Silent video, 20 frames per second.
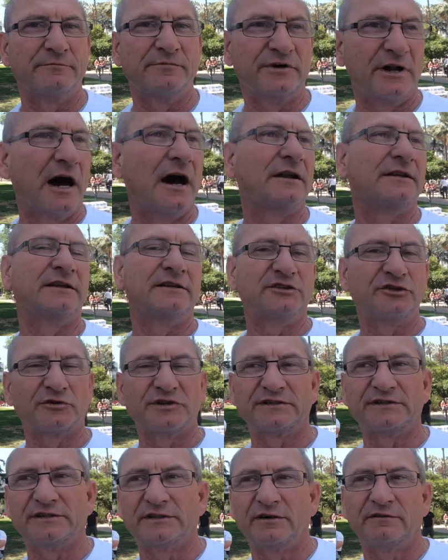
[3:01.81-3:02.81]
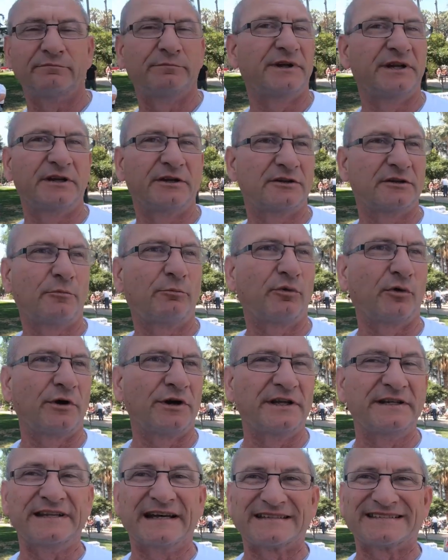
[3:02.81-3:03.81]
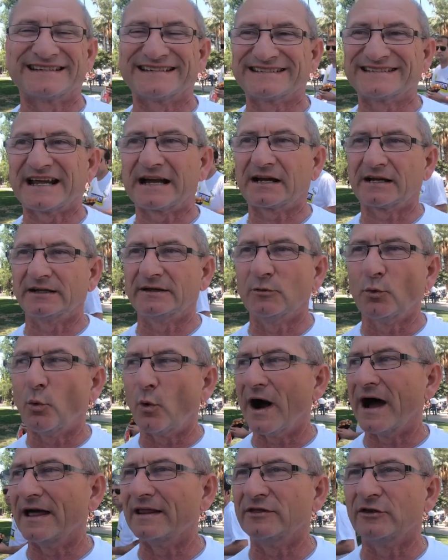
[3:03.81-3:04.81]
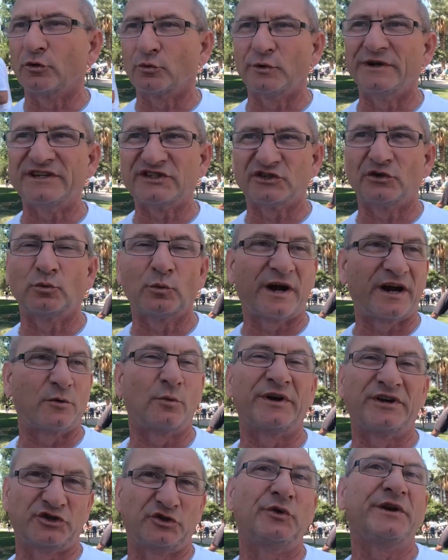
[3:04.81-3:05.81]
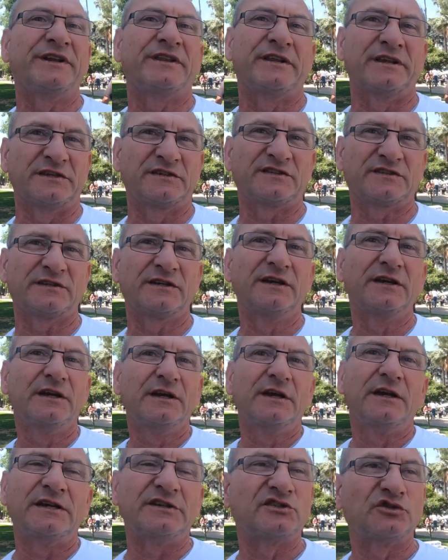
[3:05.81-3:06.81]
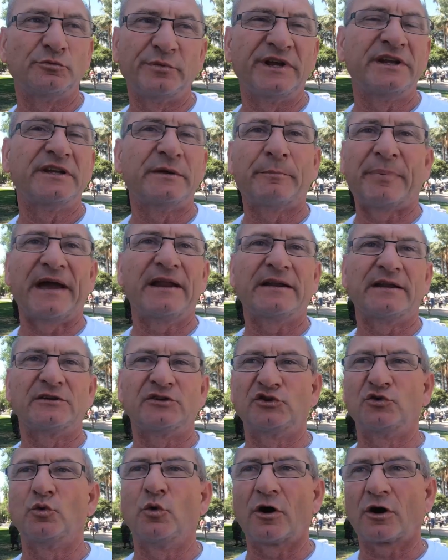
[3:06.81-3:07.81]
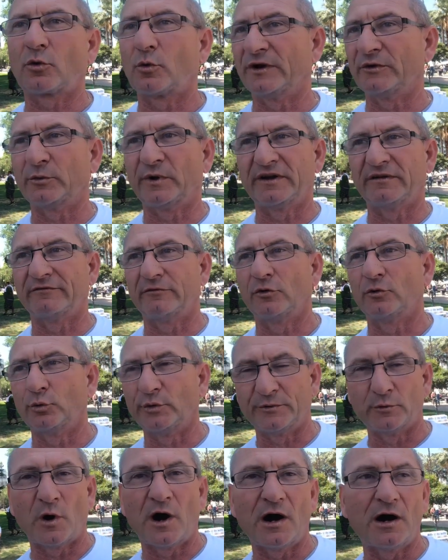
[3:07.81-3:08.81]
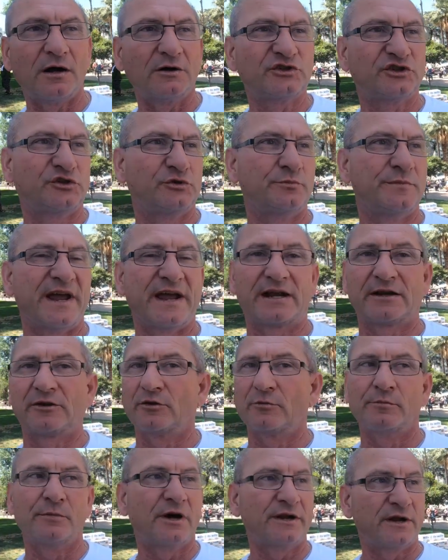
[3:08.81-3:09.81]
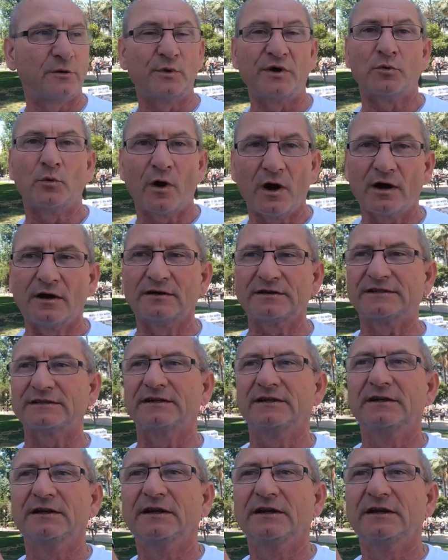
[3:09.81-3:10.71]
I'm not interested of being an employee. That's exactly what the reason why we're doing this is to be independent, to work whenever we want, to make the money we want.